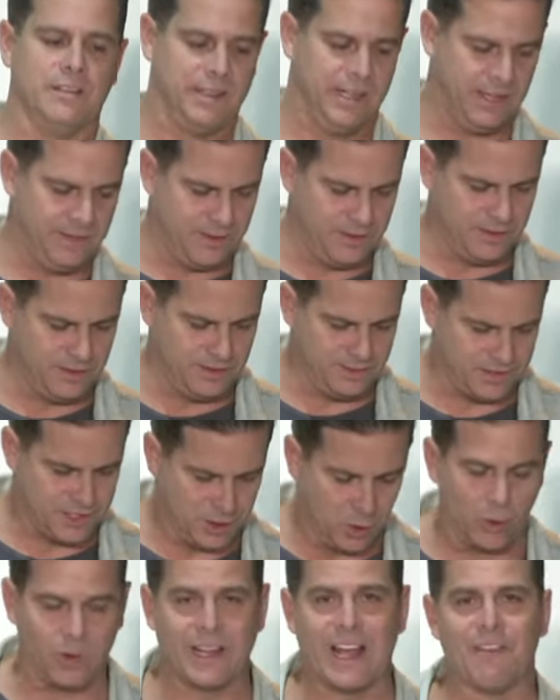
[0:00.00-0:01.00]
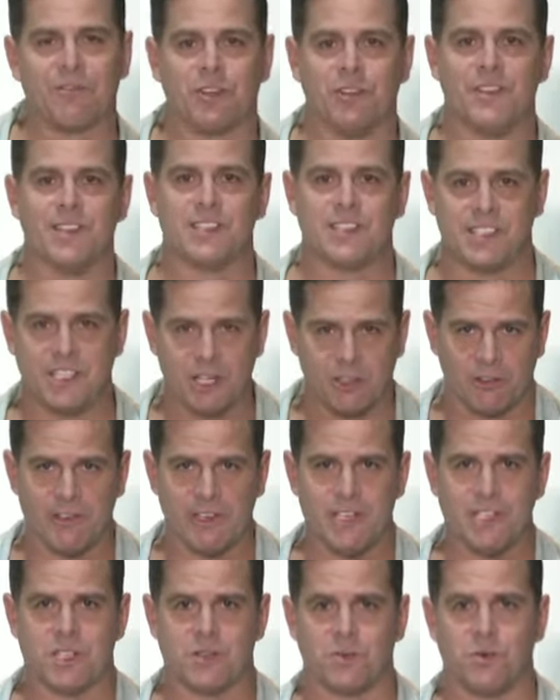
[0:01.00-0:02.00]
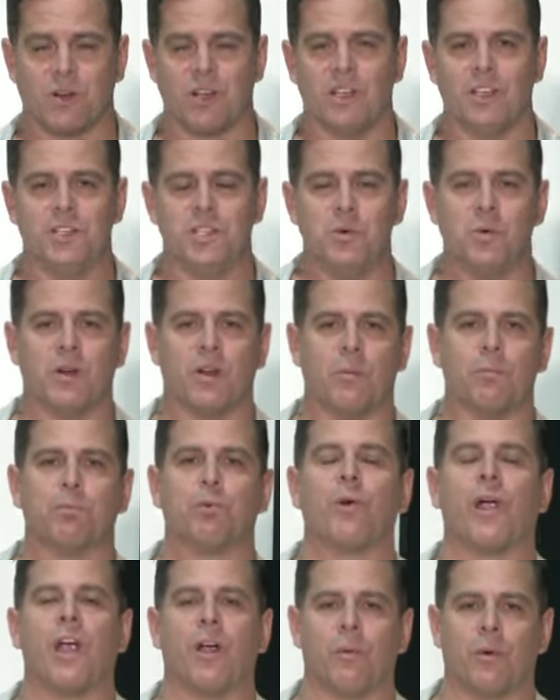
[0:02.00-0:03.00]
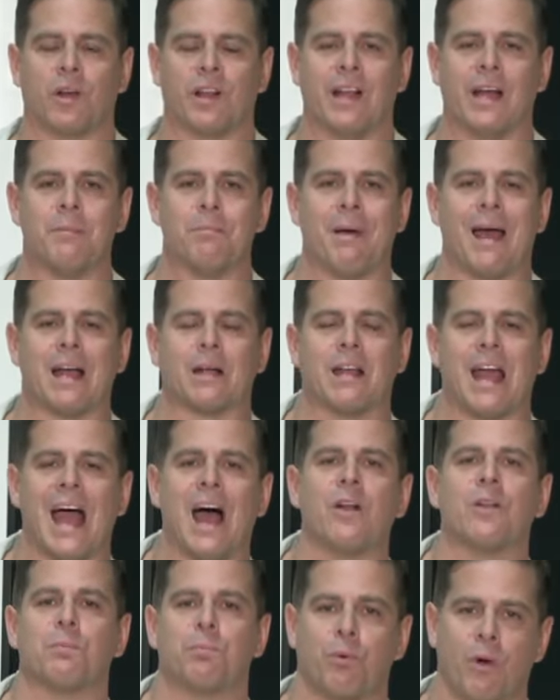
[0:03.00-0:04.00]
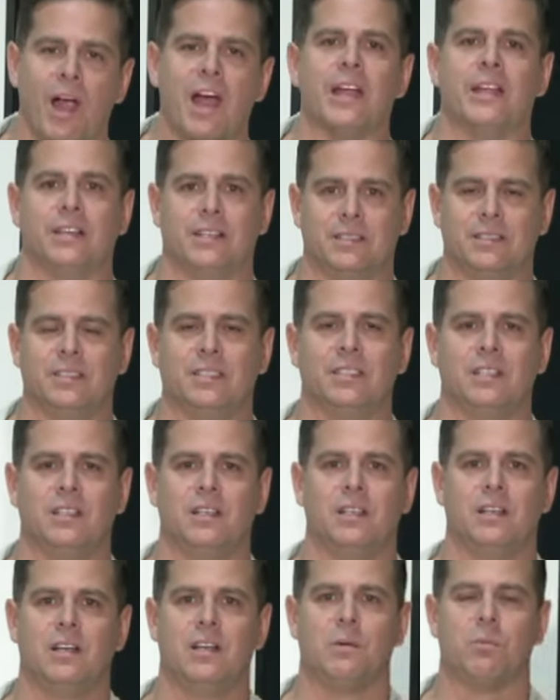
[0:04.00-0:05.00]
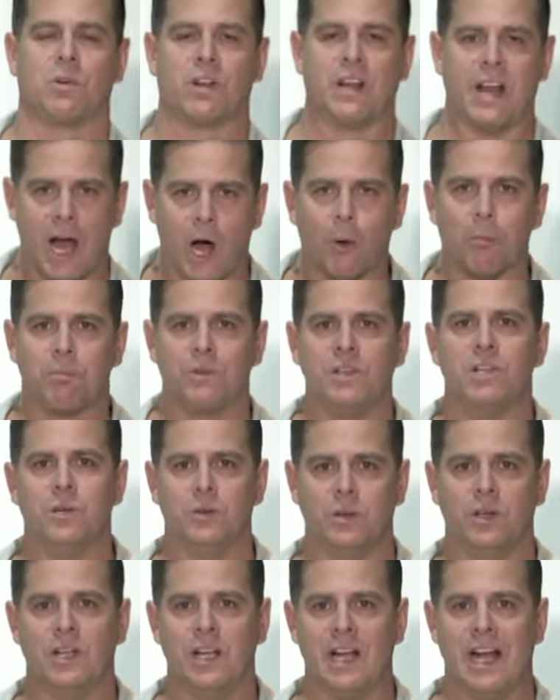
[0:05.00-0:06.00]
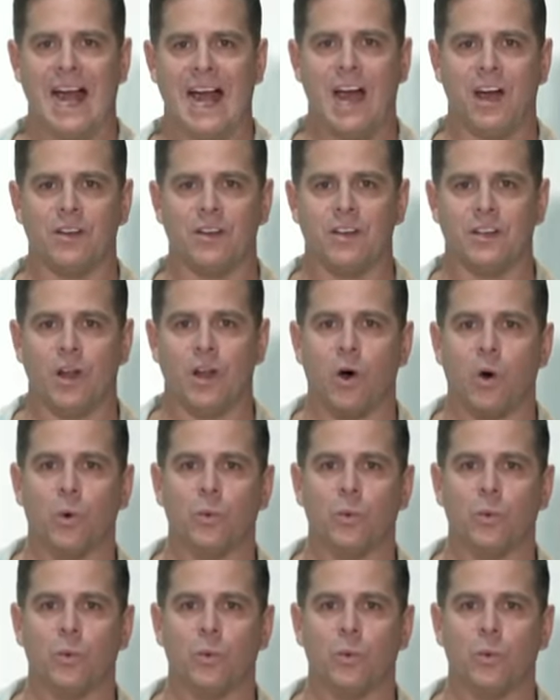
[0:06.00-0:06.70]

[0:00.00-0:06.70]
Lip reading: And shortly after this series, we're going to do one on prayer. We're going to unpack how to pray. We're going to help you how to not